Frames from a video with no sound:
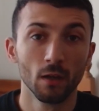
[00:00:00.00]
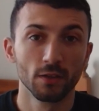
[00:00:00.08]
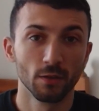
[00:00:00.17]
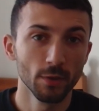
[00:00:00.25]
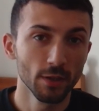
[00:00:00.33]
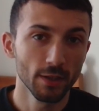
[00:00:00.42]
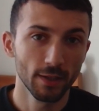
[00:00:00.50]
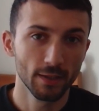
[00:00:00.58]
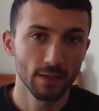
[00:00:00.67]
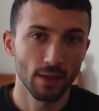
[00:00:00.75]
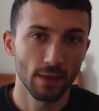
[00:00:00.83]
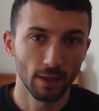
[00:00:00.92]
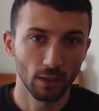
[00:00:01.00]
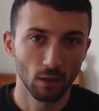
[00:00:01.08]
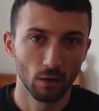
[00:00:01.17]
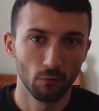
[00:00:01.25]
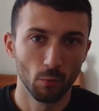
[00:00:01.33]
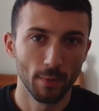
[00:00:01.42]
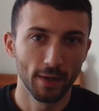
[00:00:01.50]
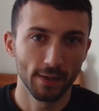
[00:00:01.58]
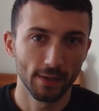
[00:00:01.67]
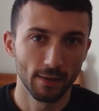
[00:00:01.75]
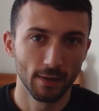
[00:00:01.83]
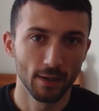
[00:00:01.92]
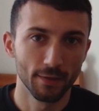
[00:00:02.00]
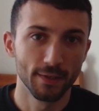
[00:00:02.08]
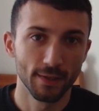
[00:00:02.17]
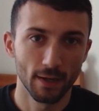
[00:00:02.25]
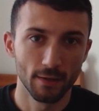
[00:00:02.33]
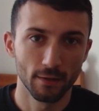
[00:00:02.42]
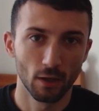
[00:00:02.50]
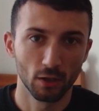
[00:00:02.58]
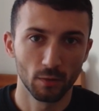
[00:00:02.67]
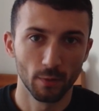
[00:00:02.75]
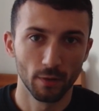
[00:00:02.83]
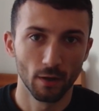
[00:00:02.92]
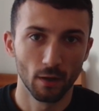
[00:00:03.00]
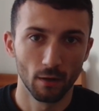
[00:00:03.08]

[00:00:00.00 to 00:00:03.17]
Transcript: Some of the things to think of when making a design document